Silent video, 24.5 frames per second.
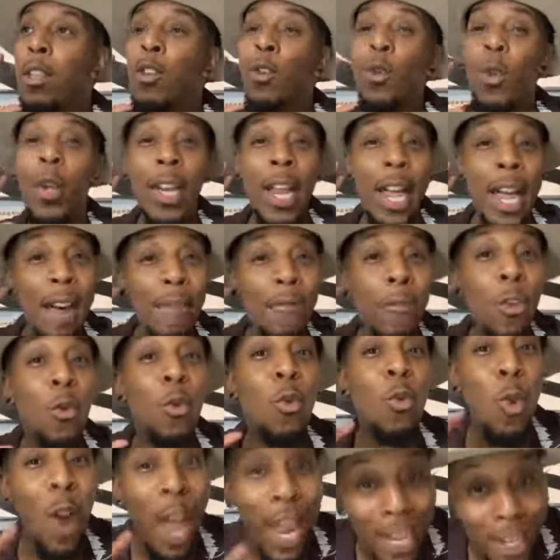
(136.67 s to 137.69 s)
you can have the
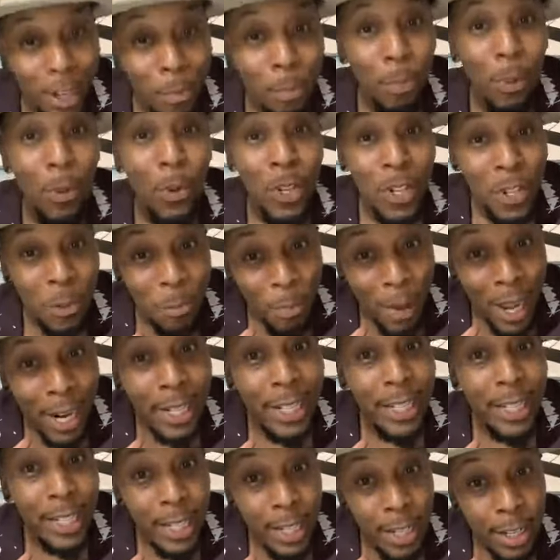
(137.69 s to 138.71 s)
right
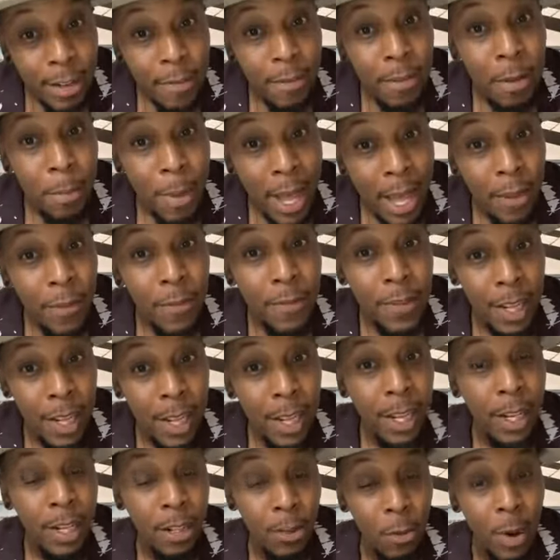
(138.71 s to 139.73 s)
perspective about
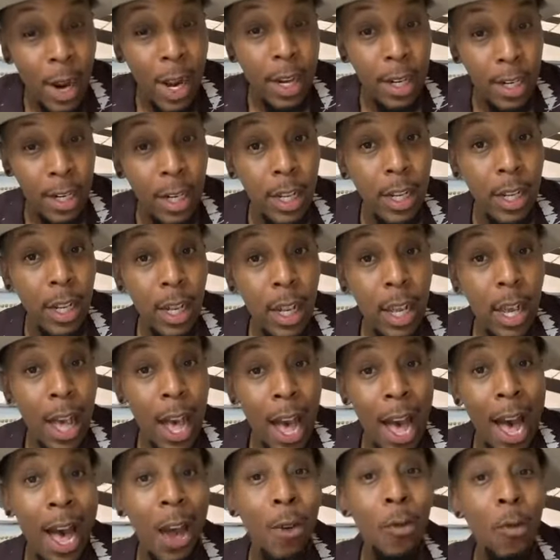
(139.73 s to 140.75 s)
things, right?
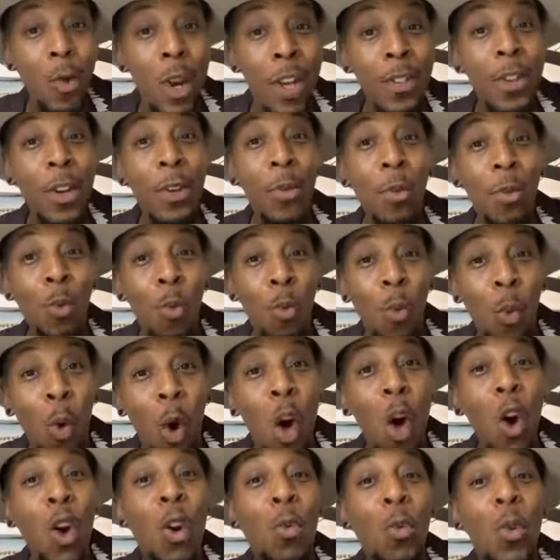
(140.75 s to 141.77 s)
I'd rather
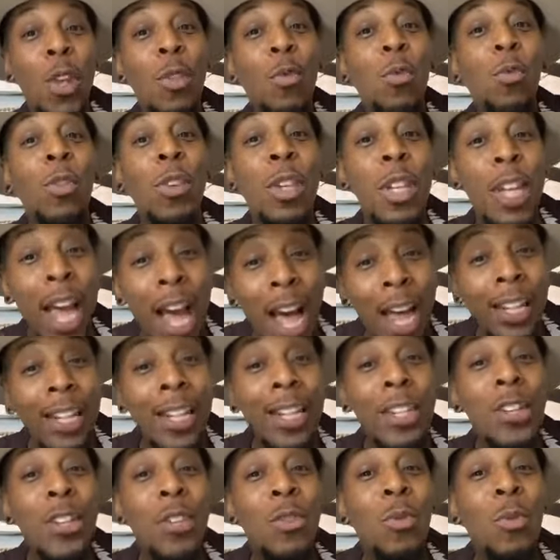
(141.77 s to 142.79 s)
walk with
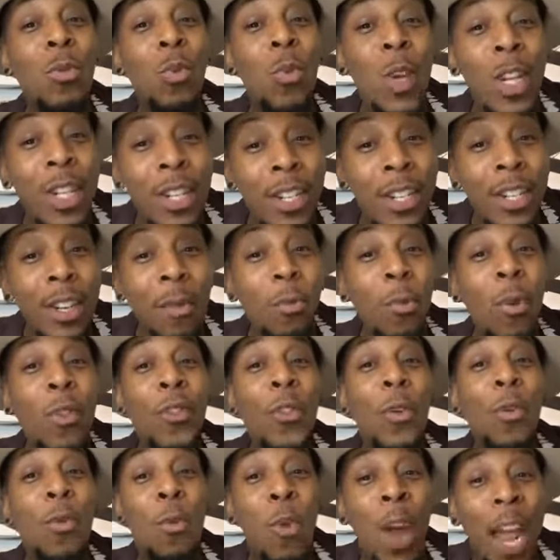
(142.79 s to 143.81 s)
knowledge and wisdom
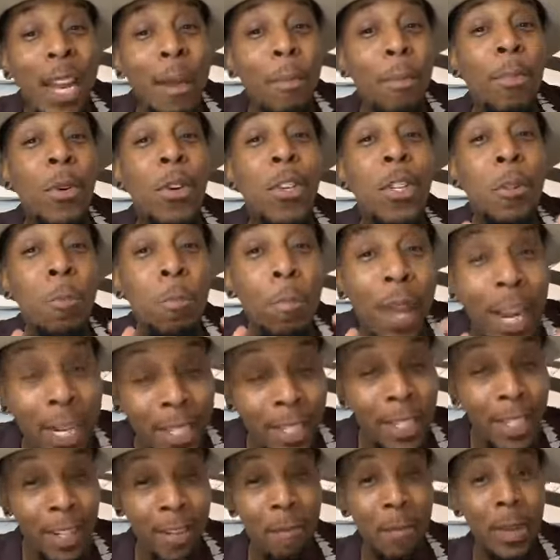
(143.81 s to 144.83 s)
with the right
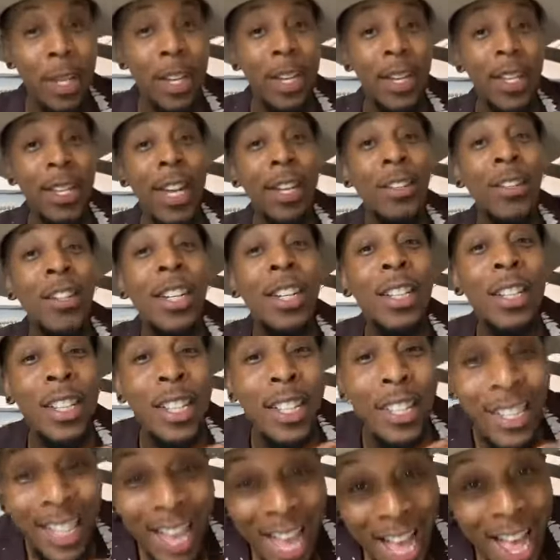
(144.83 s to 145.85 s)
perspective because I took
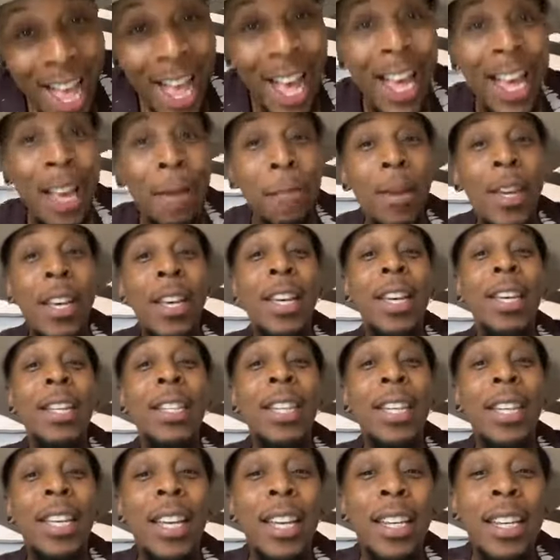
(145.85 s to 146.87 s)
the time
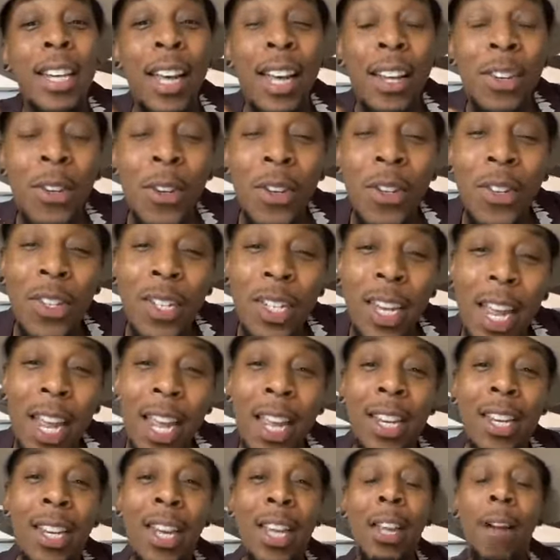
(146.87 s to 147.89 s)
to get
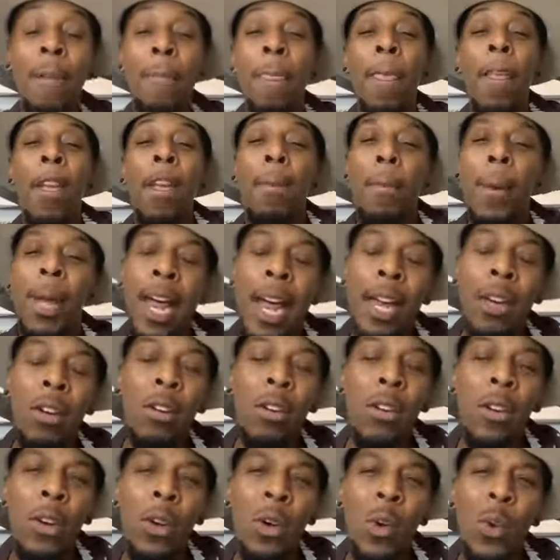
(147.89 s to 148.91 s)
understanding. But I
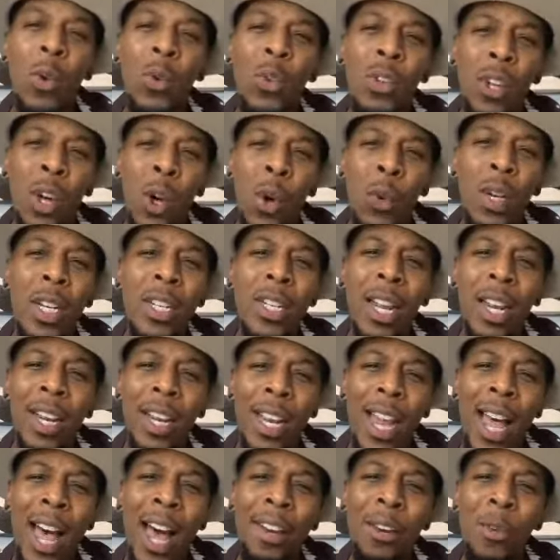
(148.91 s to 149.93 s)
know, notice a
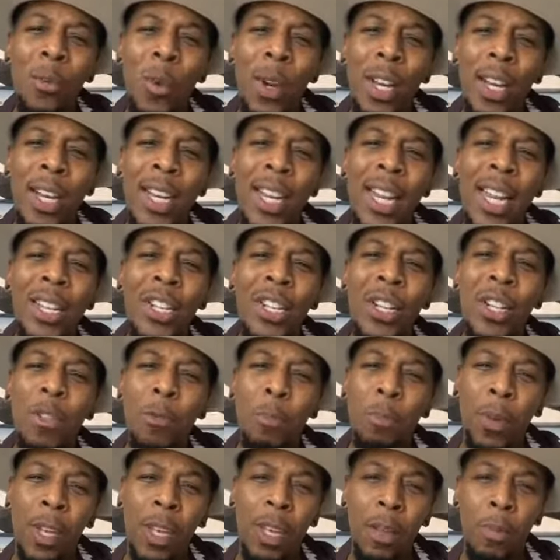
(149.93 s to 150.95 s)
lot of
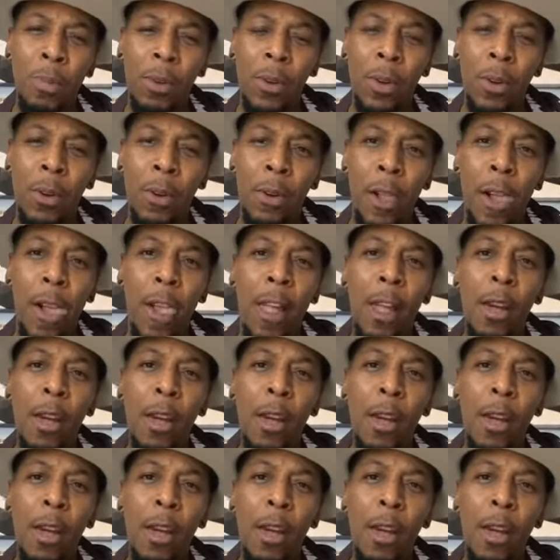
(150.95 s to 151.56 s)
religious people